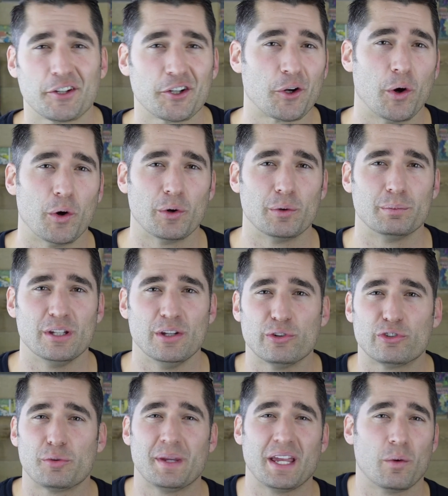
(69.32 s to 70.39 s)
your home
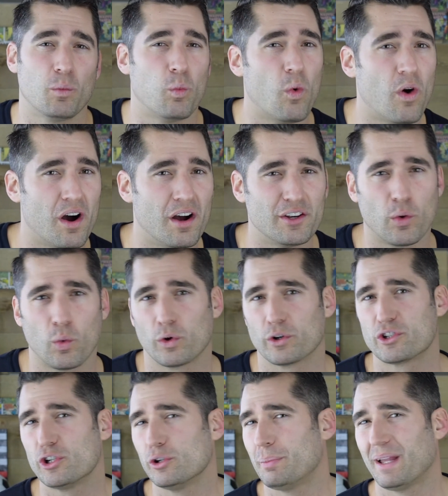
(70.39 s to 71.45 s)
used to be a 1 or
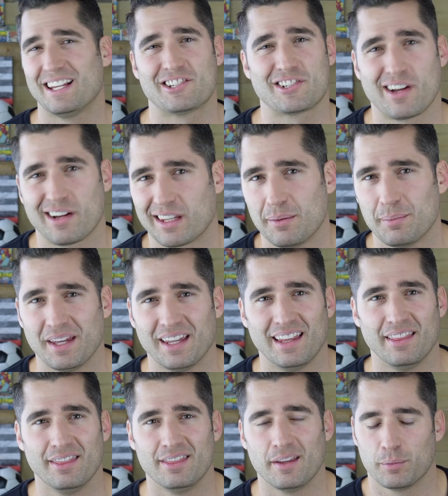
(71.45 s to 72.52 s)
2 page
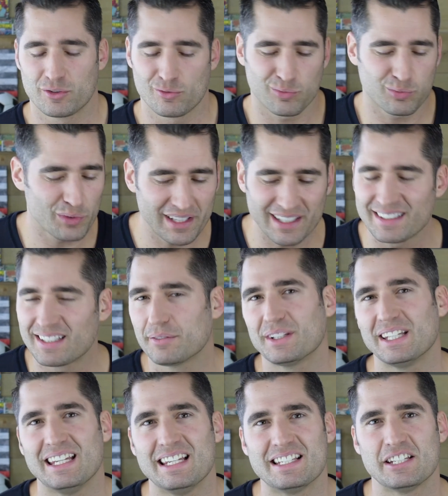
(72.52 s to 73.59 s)
document that was
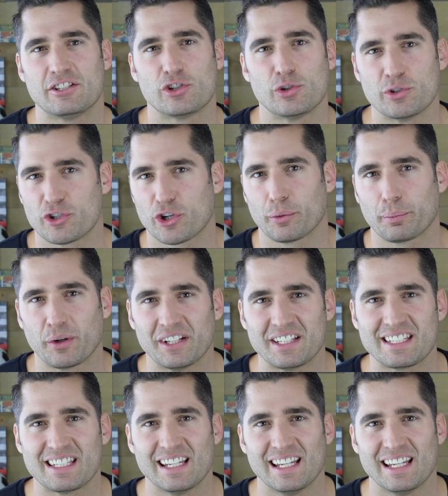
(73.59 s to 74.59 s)
relatively easy to interpret,